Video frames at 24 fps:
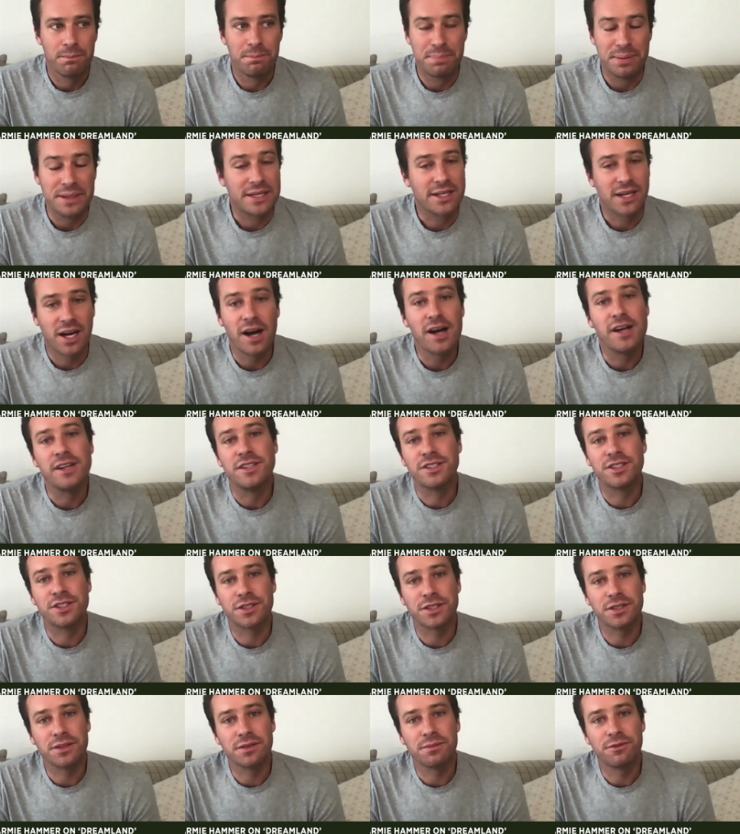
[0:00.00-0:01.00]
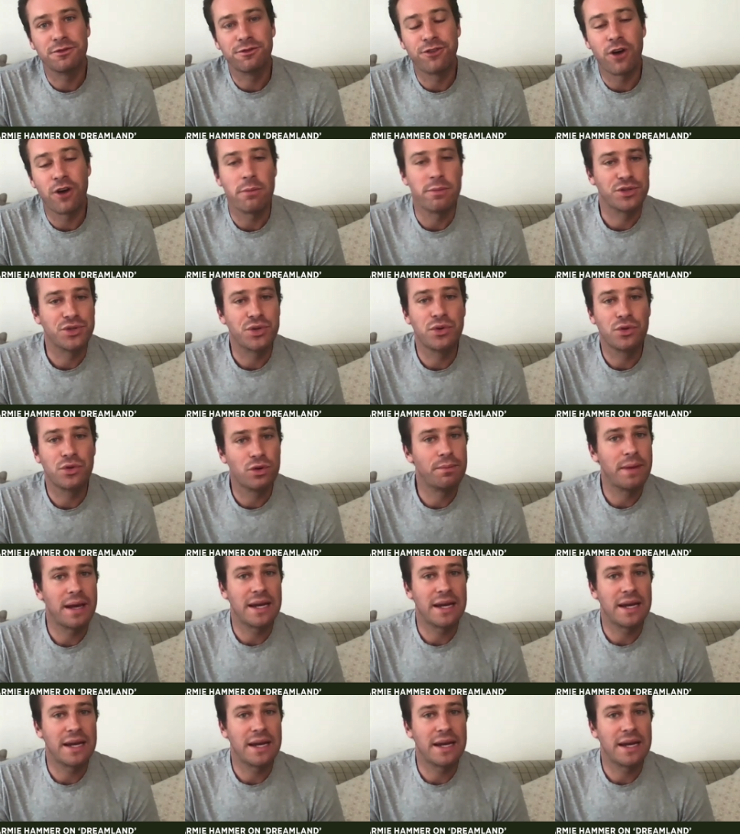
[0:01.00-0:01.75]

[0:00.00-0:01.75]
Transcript: because pharmaceutical